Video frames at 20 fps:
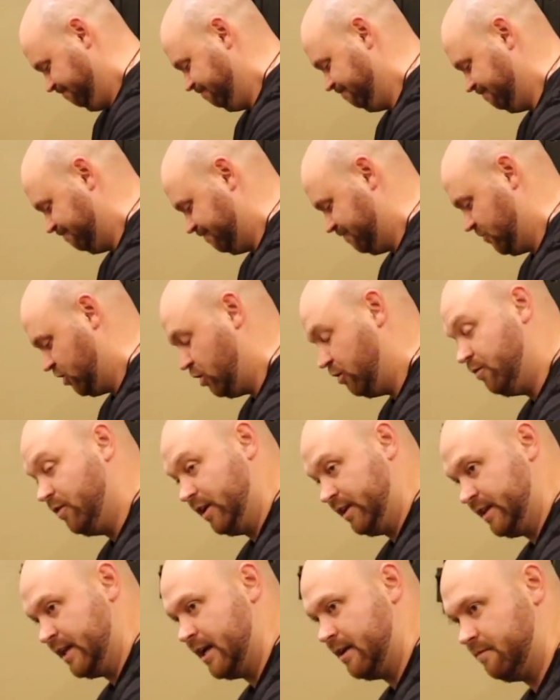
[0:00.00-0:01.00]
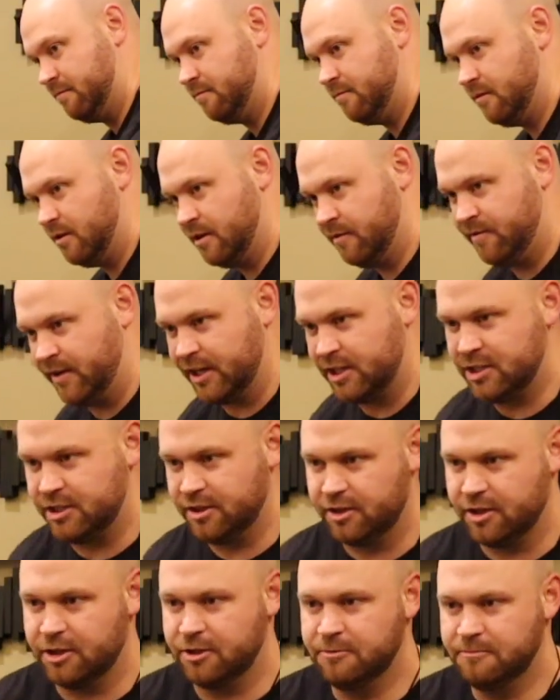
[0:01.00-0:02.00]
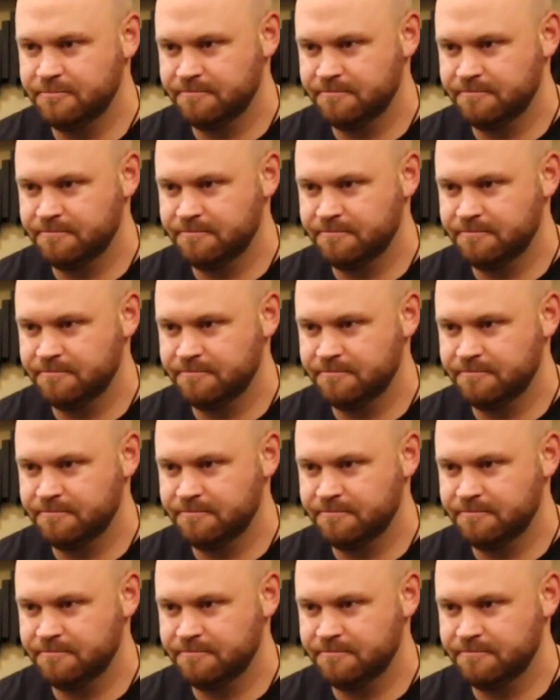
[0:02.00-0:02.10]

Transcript: Do you feel like that affects you though?